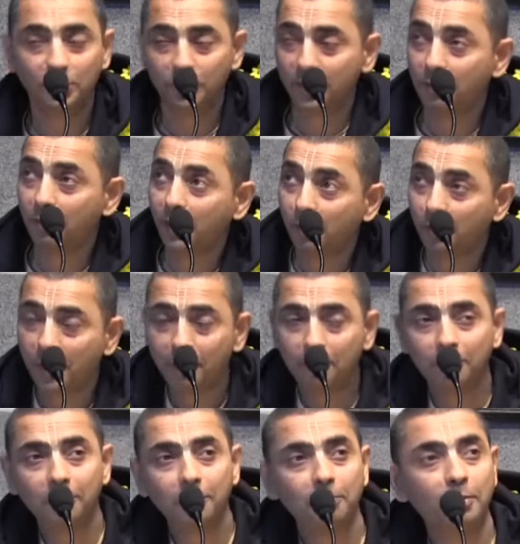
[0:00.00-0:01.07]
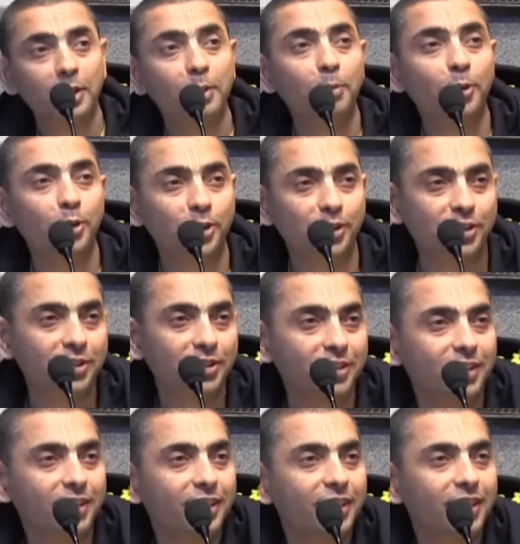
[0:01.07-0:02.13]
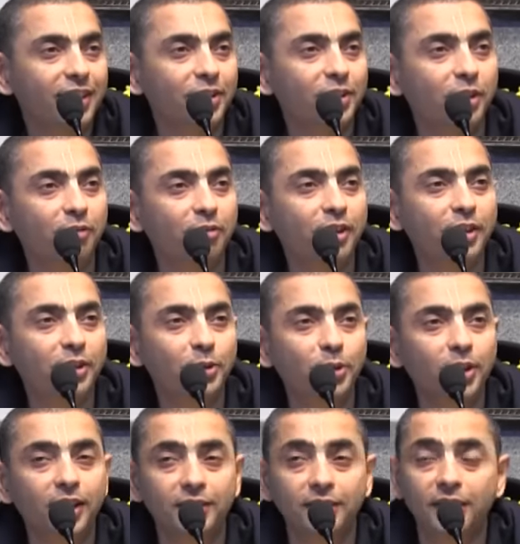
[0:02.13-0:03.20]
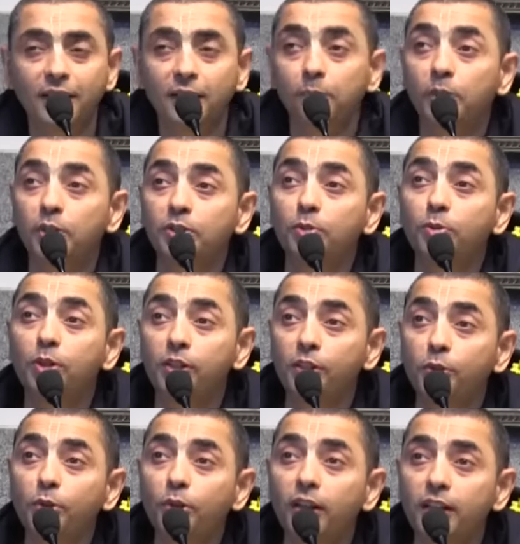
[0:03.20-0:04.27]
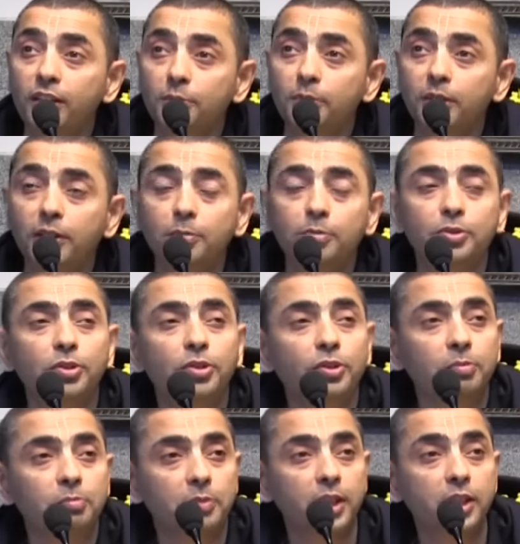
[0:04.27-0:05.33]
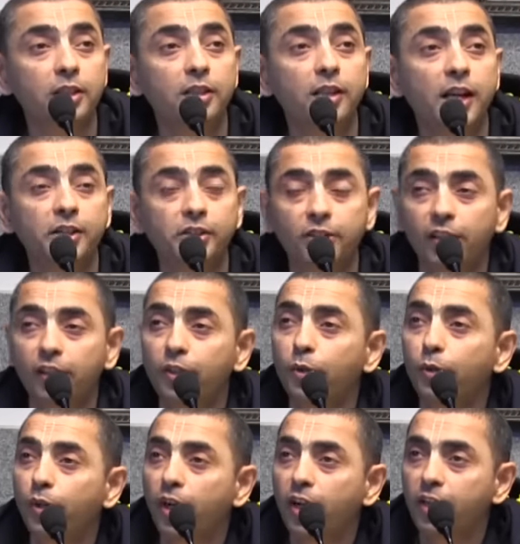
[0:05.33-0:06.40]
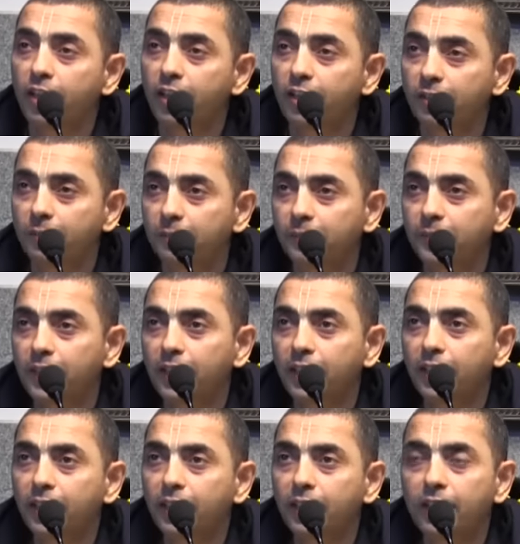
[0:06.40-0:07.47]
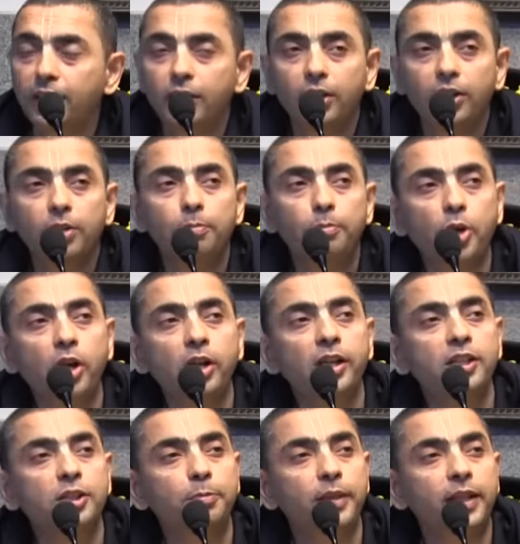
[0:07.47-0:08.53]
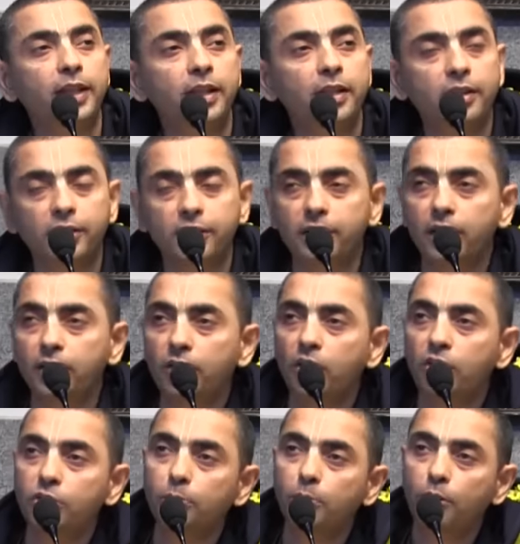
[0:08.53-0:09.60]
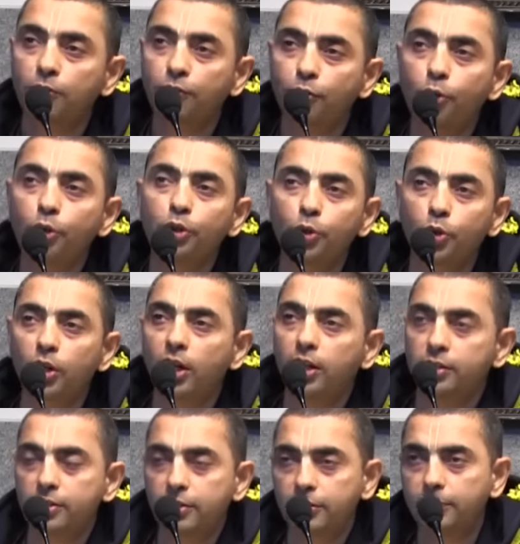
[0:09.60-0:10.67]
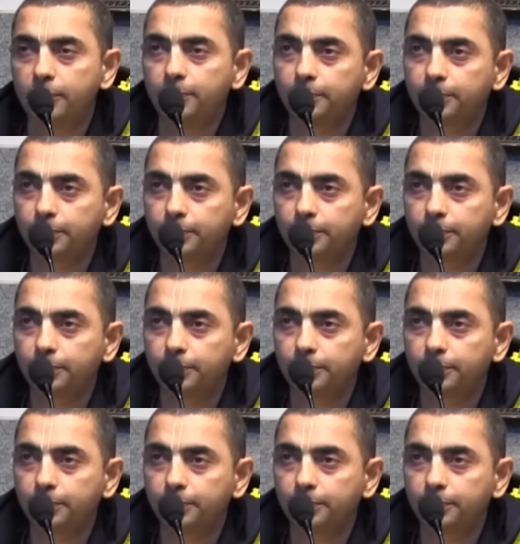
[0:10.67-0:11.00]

you see bill, billboards, you know, different yogas getting, because the word yoga has become so international yoga day. Broadly speaking, Krishna talks about four yogas.